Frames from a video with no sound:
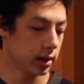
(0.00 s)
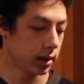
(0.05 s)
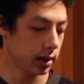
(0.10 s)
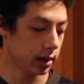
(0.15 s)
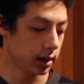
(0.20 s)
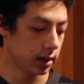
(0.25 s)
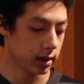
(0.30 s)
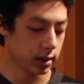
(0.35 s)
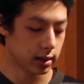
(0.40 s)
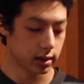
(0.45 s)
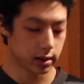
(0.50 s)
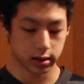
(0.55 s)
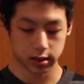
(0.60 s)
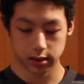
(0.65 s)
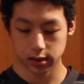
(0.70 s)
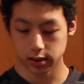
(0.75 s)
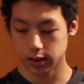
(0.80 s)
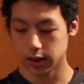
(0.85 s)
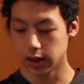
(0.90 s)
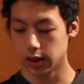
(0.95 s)

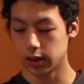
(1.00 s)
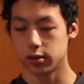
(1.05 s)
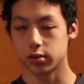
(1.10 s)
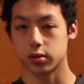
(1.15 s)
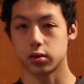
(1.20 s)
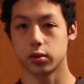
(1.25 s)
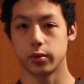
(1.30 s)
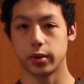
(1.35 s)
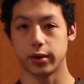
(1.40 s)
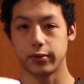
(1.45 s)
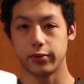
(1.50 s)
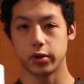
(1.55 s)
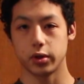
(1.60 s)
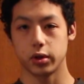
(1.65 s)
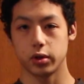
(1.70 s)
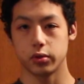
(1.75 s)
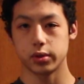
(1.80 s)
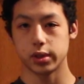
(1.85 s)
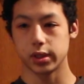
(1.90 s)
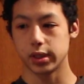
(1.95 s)
And then, so if you're
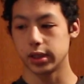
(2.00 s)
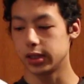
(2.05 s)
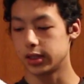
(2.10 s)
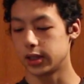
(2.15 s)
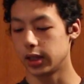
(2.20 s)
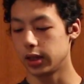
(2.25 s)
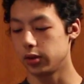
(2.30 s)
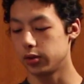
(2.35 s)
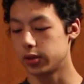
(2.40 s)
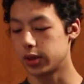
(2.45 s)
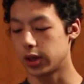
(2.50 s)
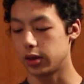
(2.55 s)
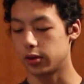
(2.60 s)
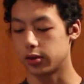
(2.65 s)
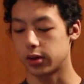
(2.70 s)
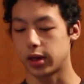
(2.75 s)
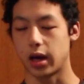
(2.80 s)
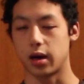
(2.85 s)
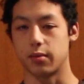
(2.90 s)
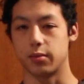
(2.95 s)
using these, then you set
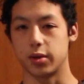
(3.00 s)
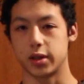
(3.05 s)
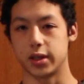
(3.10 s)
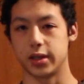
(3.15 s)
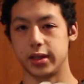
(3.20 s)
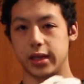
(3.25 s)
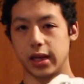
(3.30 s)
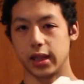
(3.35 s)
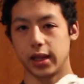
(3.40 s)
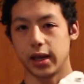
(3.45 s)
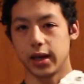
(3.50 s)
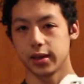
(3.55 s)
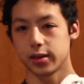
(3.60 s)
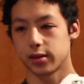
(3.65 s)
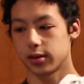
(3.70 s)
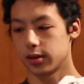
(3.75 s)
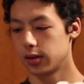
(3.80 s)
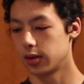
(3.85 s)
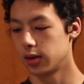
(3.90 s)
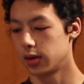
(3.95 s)
your camera to daylight
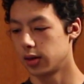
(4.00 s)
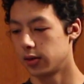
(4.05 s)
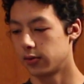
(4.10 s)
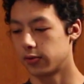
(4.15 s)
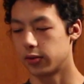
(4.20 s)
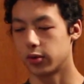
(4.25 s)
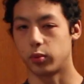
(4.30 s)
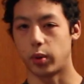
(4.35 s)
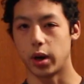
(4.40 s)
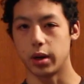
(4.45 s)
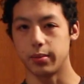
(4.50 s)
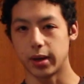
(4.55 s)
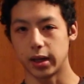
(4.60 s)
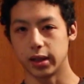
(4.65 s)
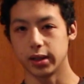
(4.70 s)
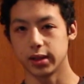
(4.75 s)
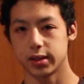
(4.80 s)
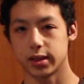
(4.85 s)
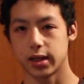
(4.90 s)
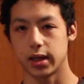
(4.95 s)
for white
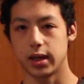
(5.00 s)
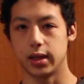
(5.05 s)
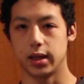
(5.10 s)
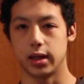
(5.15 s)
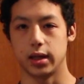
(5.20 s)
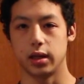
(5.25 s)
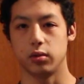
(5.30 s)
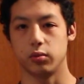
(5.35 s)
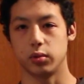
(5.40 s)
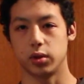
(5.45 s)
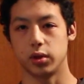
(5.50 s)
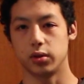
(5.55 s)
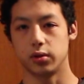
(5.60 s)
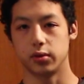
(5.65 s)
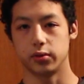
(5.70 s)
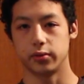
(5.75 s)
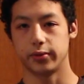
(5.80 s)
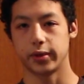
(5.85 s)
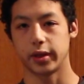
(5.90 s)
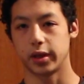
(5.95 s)
balance, and then it
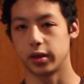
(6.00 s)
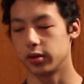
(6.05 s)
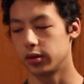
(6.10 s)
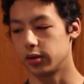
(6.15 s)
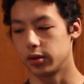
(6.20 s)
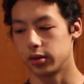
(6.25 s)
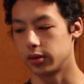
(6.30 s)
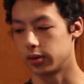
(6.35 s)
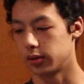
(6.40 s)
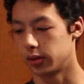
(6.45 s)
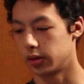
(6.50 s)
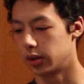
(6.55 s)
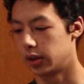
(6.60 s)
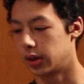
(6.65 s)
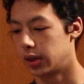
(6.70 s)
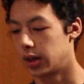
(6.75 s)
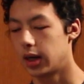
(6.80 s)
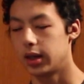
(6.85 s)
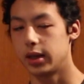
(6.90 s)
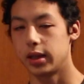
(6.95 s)
will figure,
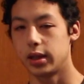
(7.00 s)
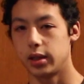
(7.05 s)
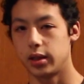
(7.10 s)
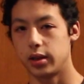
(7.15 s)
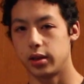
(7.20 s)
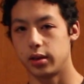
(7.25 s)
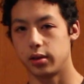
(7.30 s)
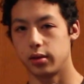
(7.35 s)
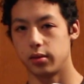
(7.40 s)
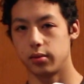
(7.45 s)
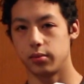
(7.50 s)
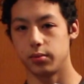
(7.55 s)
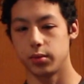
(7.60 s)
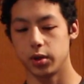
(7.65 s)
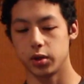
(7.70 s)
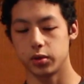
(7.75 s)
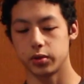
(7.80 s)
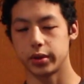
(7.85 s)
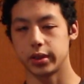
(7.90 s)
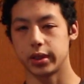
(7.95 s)
and then
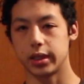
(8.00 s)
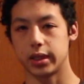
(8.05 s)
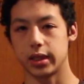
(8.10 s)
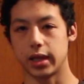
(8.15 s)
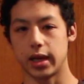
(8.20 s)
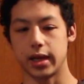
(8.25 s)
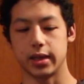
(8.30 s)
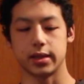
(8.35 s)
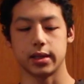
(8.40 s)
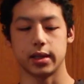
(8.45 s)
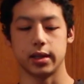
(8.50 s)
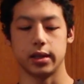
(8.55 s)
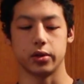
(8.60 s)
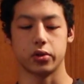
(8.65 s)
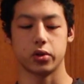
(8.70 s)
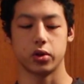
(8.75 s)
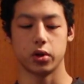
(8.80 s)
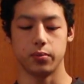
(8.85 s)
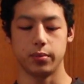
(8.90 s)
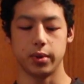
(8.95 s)
using these lights, and it
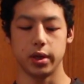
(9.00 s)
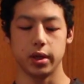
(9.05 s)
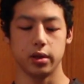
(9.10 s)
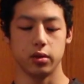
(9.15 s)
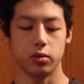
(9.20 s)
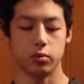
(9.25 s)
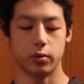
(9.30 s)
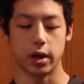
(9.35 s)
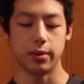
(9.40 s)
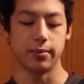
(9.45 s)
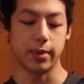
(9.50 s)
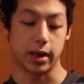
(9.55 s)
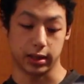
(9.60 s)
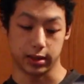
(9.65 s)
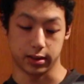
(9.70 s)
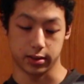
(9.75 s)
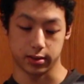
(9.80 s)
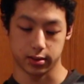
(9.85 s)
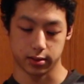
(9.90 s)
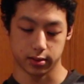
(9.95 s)
should be white
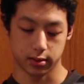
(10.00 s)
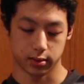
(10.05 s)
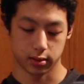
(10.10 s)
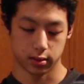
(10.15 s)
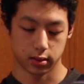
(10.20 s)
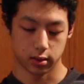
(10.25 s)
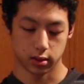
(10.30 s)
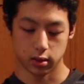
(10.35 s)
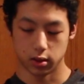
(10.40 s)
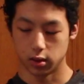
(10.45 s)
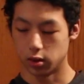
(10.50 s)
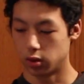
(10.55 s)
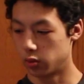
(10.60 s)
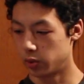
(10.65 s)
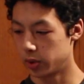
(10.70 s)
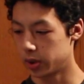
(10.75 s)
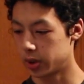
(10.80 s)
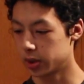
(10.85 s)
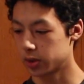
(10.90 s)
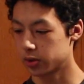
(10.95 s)
balanced,
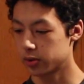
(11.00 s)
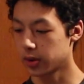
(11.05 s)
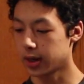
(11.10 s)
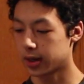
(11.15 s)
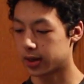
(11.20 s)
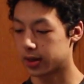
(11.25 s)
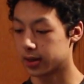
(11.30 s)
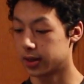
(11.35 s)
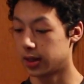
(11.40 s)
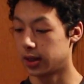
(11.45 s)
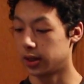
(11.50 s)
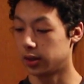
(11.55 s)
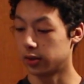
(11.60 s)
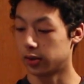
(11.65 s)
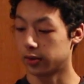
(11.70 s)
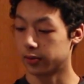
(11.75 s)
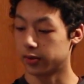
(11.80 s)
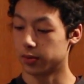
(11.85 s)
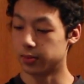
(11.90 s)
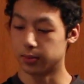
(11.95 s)
which is great because then you
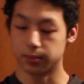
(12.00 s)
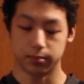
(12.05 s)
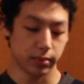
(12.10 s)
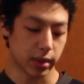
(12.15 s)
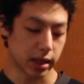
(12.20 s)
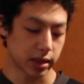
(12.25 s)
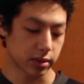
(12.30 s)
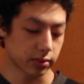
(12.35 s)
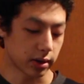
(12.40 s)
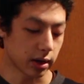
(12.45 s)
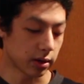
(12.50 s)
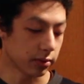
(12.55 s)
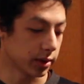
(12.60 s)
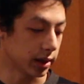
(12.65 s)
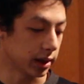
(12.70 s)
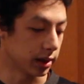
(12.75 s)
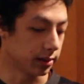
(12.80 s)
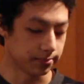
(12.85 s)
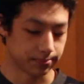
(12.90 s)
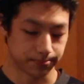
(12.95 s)
don't have to mess around
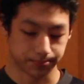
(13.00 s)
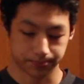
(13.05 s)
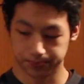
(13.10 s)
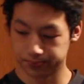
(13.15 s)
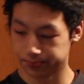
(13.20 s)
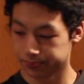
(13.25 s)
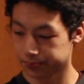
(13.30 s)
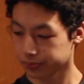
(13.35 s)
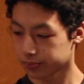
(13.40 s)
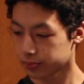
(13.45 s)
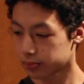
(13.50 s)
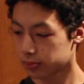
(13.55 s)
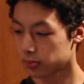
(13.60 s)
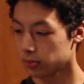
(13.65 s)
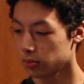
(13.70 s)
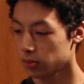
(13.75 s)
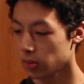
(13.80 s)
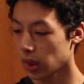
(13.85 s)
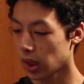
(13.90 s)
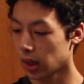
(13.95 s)
with it.
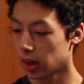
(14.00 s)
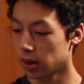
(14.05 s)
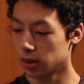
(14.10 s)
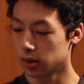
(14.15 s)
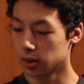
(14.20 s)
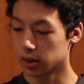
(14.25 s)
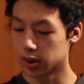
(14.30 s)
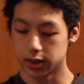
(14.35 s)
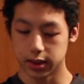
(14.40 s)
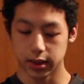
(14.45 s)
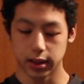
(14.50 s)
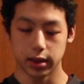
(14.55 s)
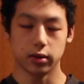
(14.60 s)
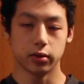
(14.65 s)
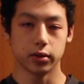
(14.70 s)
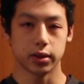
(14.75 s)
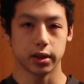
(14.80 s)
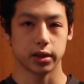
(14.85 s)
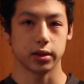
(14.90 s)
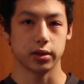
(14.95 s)
Because they
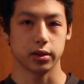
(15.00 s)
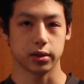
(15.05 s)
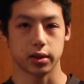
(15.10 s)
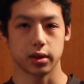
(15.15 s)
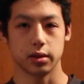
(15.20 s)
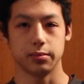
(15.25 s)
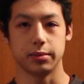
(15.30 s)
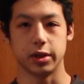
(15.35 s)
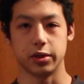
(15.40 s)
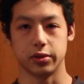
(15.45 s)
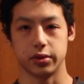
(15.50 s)
know that you're going to be